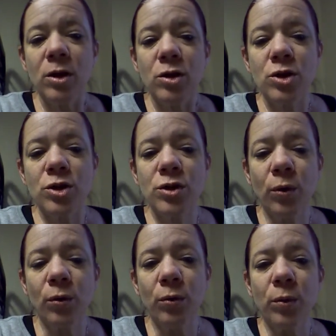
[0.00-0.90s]

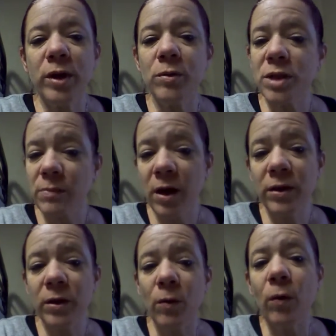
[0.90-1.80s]
So when you smell
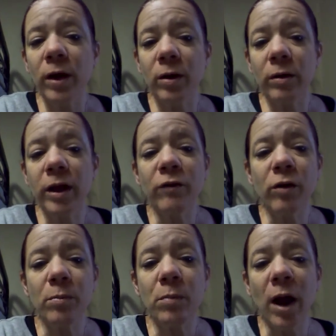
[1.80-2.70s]
the oil, it
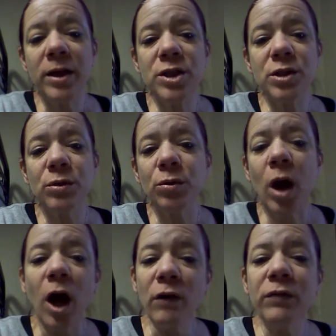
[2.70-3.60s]
reminds you
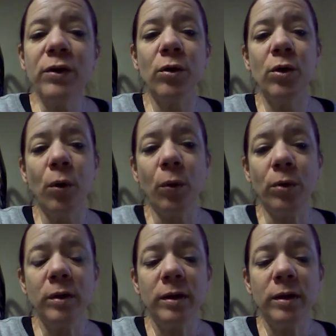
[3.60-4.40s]
of your goal